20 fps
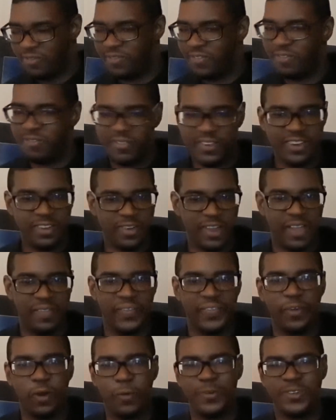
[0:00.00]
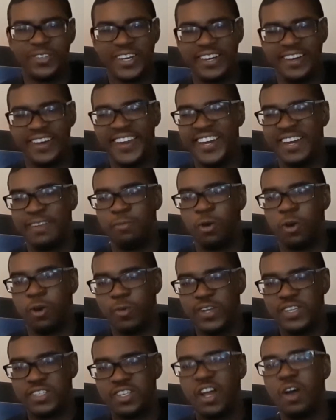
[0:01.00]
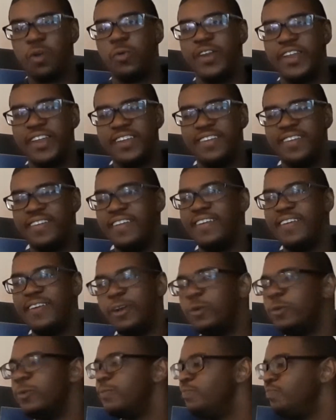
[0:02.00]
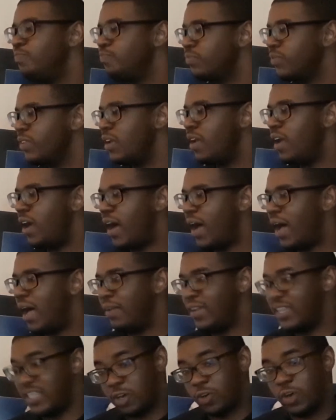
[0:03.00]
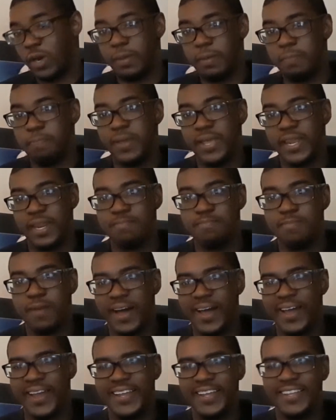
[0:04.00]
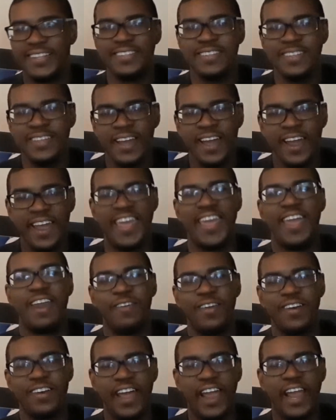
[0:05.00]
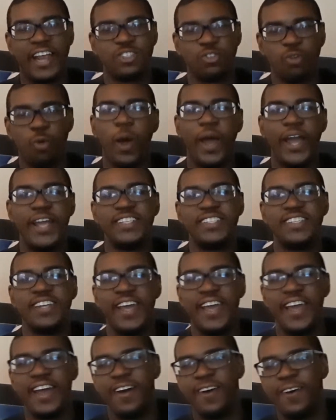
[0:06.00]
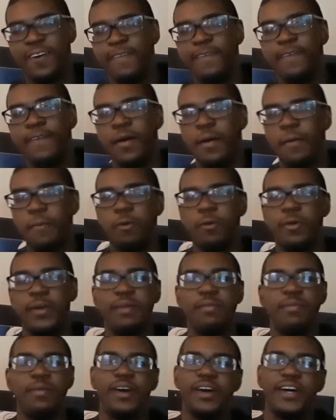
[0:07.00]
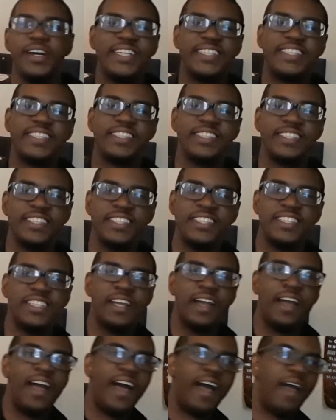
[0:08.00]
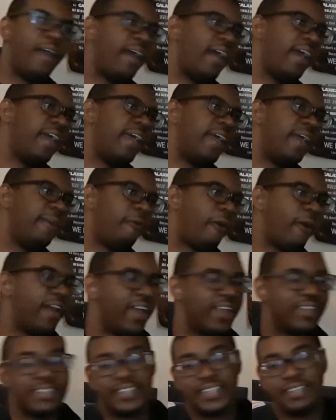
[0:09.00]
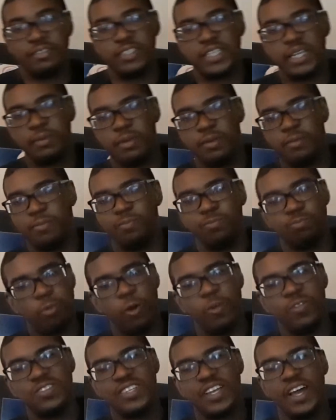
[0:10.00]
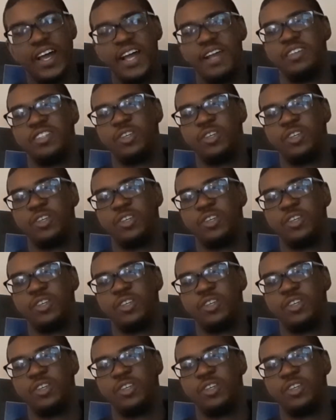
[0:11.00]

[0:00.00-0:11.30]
We don't have the Armored Titan anymore. We saw what he could do. He's already been beaten by Eren, like, twice now, pretty much. And Ronan has to keep saving him both times.